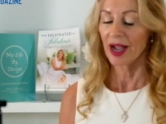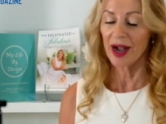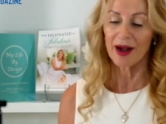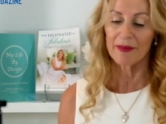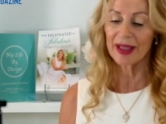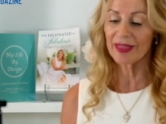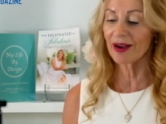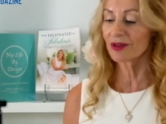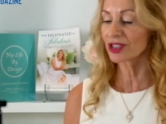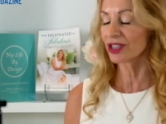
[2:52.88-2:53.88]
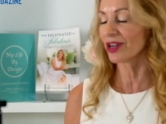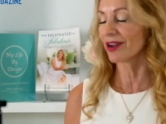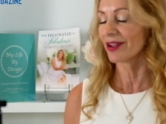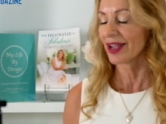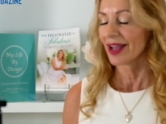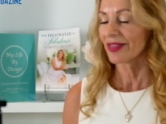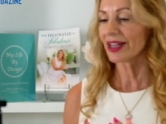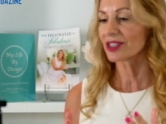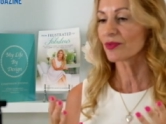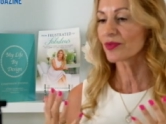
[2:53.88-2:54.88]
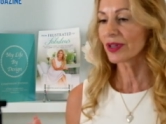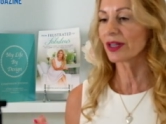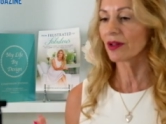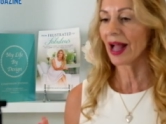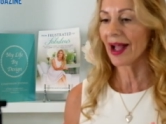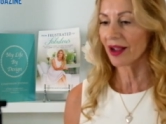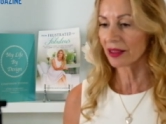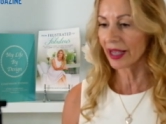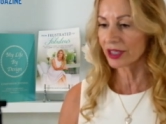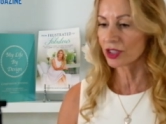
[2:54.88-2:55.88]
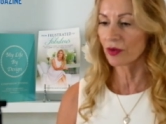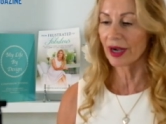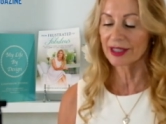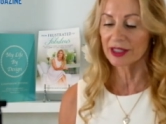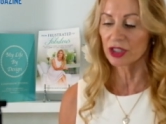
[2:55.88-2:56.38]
Um, and that was, you know, that's a real accolade to us.